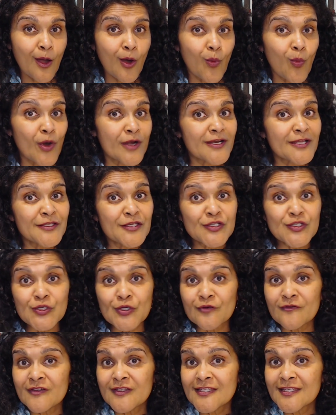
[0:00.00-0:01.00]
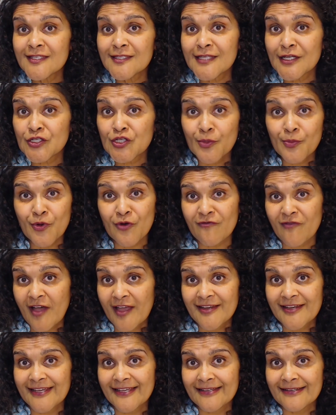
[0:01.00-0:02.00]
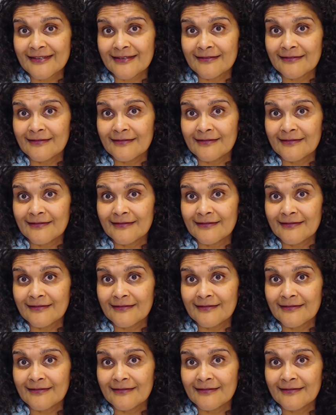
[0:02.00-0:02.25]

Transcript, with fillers: What are the services that you're providing?